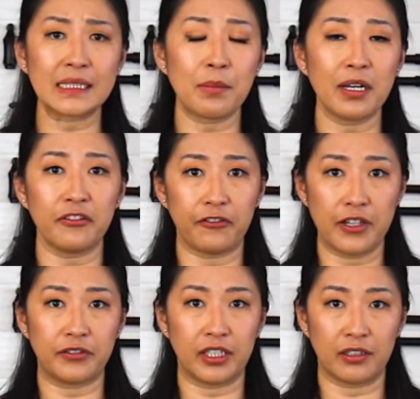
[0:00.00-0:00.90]
is my
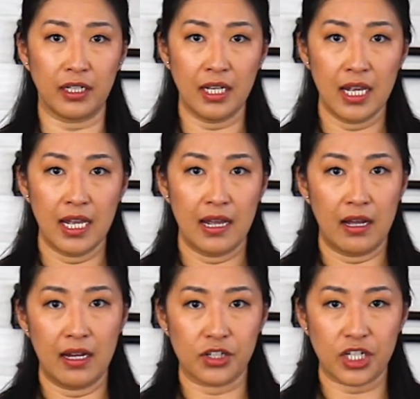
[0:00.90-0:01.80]
favorite
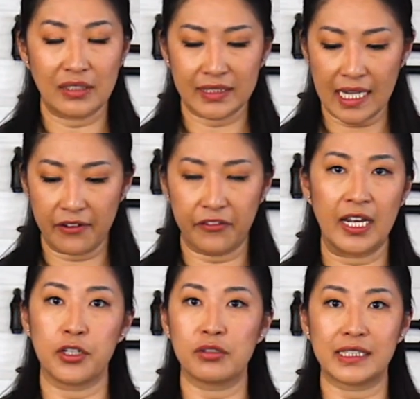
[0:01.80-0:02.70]
chef's knife.
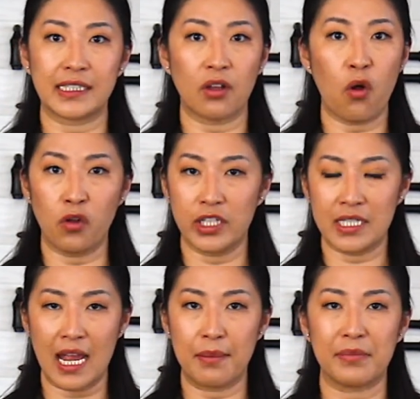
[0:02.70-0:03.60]
I use it all the
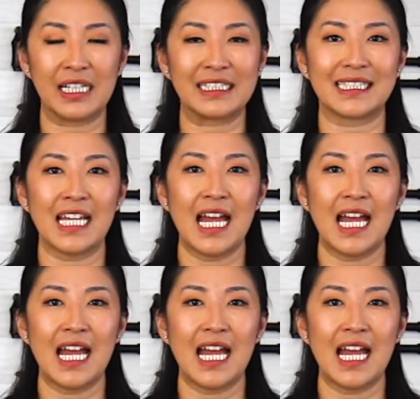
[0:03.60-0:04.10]
time. It